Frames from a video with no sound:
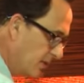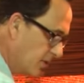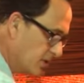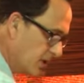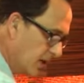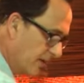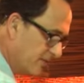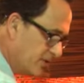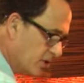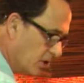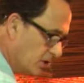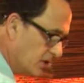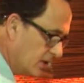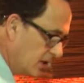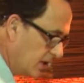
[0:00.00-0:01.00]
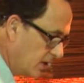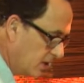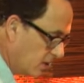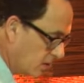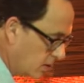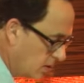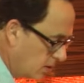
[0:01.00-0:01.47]
There's enough salt in
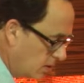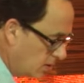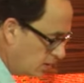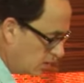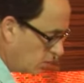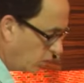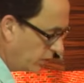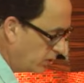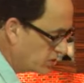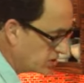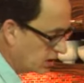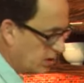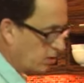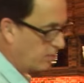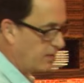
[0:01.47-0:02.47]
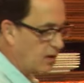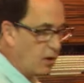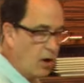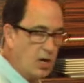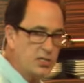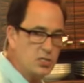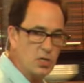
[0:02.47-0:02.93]
here. We'll use a little bit
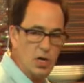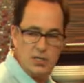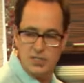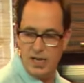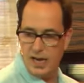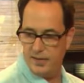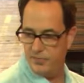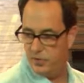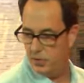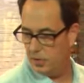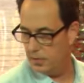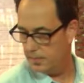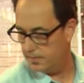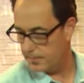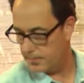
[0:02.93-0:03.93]
of hot sauce after.